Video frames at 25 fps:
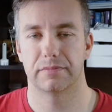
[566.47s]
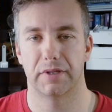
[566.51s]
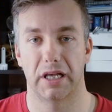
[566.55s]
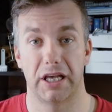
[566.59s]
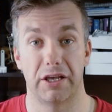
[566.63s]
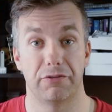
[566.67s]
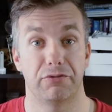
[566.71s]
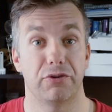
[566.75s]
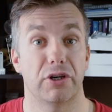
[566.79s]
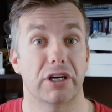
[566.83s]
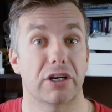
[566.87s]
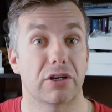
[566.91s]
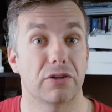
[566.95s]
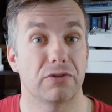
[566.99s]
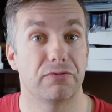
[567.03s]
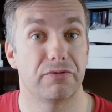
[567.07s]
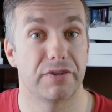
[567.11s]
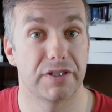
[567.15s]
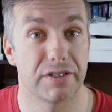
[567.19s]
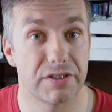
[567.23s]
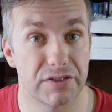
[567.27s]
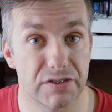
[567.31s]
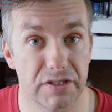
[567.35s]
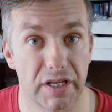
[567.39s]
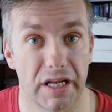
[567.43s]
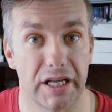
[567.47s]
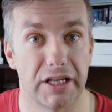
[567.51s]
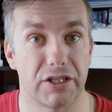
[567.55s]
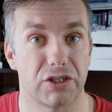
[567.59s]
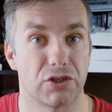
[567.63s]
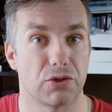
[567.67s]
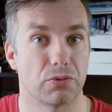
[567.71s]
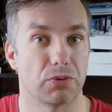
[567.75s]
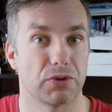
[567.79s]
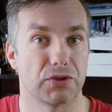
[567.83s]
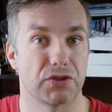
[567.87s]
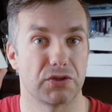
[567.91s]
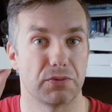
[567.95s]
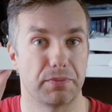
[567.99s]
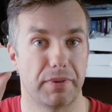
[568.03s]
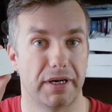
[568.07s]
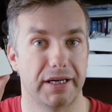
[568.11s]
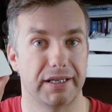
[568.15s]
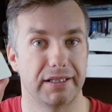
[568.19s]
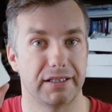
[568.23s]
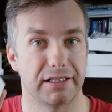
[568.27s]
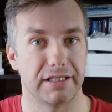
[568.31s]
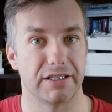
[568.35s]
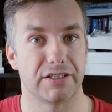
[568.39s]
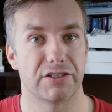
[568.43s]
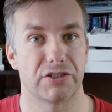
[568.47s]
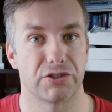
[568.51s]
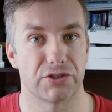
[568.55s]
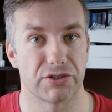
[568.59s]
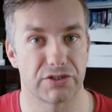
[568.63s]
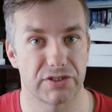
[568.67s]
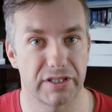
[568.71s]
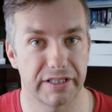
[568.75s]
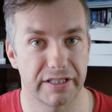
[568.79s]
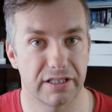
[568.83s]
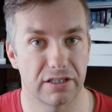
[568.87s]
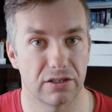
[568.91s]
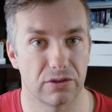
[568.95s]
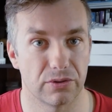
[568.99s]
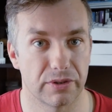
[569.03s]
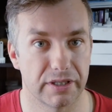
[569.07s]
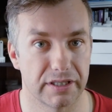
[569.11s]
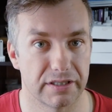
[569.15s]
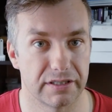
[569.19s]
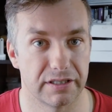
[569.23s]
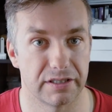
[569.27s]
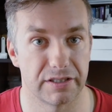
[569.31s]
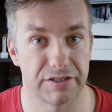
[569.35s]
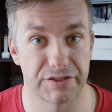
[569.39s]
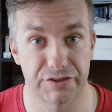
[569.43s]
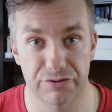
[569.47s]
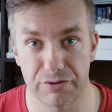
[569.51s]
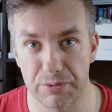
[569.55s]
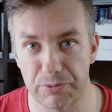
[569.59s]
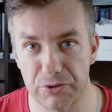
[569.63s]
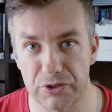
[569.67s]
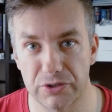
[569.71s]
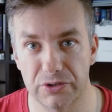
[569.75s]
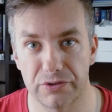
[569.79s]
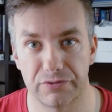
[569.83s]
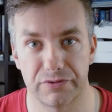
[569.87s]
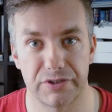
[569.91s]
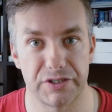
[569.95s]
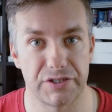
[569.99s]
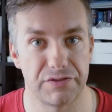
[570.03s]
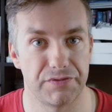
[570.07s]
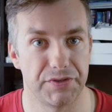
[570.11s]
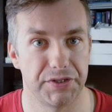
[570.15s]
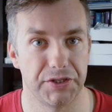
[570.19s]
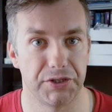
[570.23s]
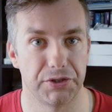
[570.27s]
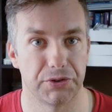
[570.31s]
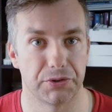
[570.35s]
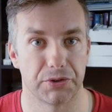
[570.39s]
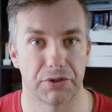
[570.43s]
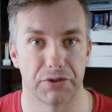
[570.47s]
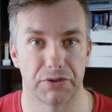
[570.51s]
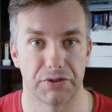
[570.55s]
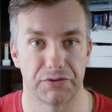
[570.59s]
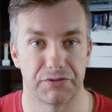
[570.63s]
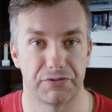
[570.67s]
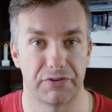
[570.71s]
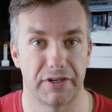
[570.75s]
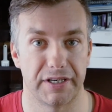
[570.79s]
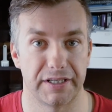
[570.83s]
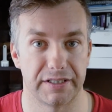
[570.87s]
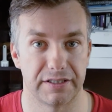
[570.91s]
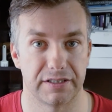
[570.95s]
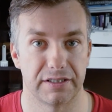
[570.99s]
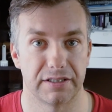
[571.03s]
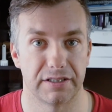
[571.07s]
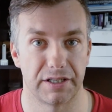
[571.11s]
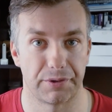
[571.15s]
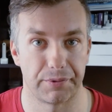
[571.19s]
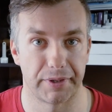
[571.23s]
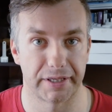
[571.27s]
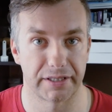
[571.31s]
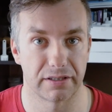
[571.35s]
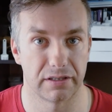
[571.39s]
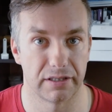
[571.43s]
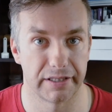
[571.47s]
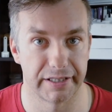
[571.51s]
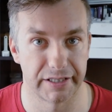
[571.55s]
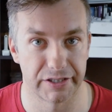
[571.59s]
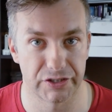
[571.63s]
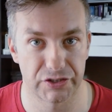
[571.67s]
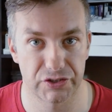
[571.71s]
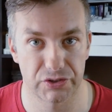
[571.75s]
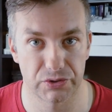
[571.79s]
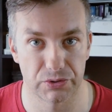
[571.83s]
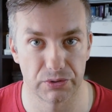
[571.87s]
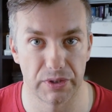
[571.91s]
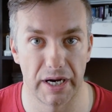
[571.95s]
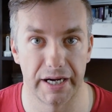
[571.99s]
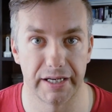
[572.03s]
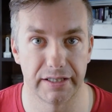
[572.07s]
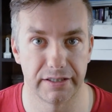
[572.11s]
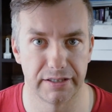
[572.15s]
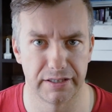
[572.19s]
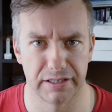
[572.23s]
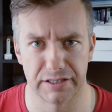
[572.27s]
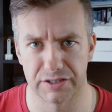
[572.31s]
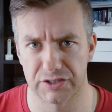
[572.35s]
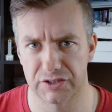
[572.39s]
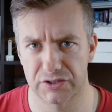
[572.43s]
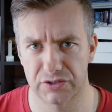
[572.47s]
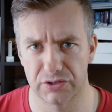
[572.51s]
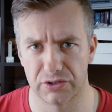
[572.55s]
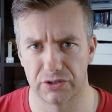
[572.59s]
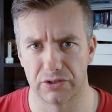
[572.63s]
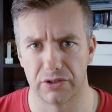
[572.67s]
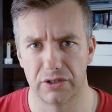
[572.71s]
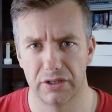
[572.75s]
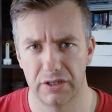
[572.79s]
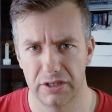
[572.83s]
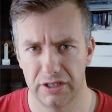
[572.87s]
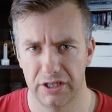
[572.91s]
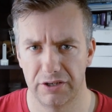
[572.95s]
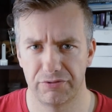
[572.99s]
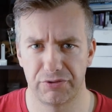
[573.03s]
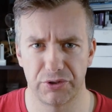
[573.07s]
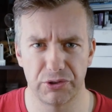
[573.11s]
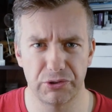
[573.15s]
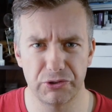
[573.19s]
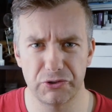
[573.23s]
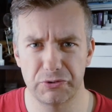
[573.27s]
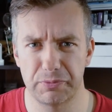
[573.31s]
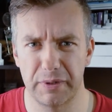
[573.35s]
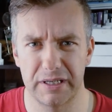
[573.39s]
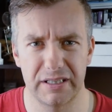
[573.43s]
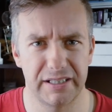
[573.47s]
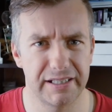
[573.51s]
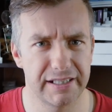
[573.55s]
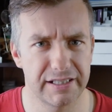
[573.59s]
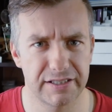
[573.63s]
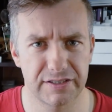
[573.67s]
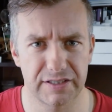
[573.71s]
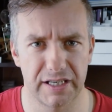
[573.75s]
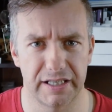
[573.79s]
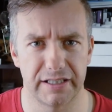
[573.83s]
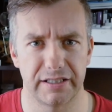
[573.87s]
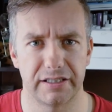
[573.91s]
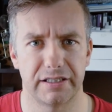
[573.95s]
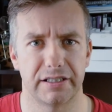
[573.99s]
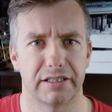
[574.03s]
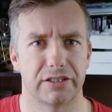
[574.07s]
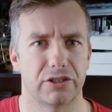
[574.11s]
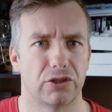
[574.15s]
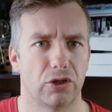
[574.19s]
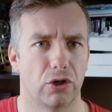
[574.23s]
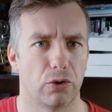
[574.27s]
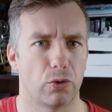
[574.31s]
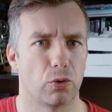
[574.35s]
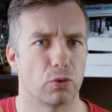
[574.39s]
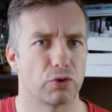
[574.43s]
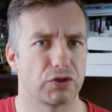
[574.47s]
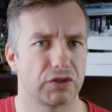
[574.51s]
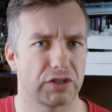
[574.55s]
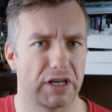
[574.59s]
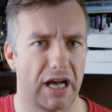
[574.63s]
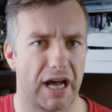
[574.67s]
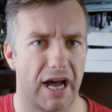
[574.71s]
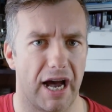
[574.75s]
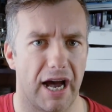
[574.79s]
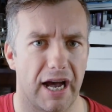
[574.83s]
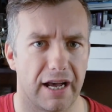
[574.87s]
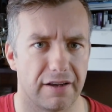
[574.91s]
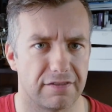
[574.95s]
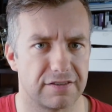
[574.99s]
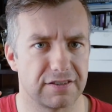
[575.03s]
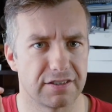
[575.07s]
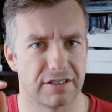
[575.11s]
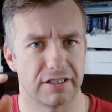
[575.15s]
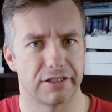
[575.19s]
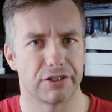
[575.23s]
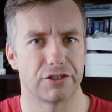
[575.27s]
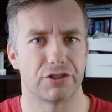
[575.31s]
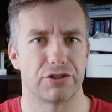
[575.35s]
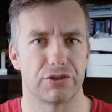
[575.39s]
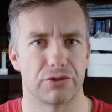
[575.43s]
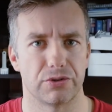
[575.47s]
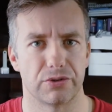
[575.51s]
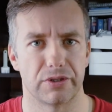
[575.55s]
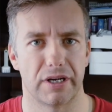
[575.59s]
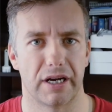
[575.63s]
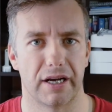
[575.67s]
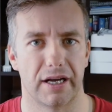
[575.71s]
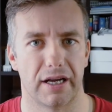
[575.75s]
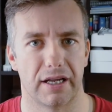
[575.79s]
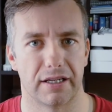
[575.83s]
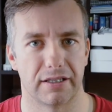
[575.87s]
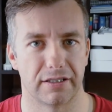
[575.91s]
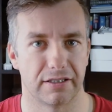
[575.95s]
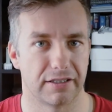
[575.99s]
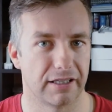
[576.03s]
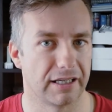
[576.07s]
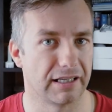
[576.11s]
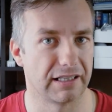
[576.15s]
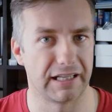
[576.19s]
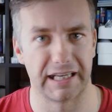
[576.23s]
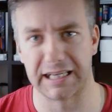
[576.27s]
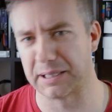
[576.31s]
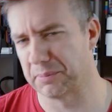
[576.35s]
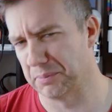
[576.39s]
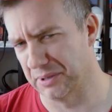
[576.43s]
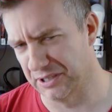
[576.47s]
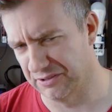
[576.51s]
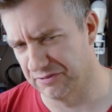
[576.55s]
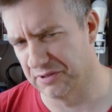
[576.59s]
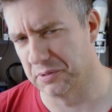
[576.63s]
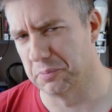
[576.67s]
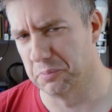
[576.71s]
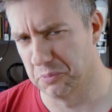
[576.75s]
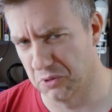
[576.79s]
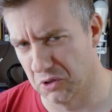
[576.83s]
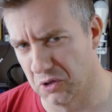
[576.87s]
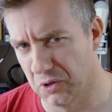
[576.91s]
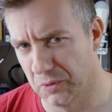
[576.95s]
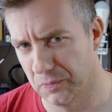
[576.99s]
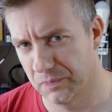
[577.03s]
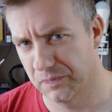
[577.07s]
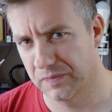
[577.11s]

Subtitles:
If you are convinced and you want to buy these, just take a look at the description of this video. You're gonna find direct links to ITEAD store. If you use my links, ITEAD knows I send you and they like me even more.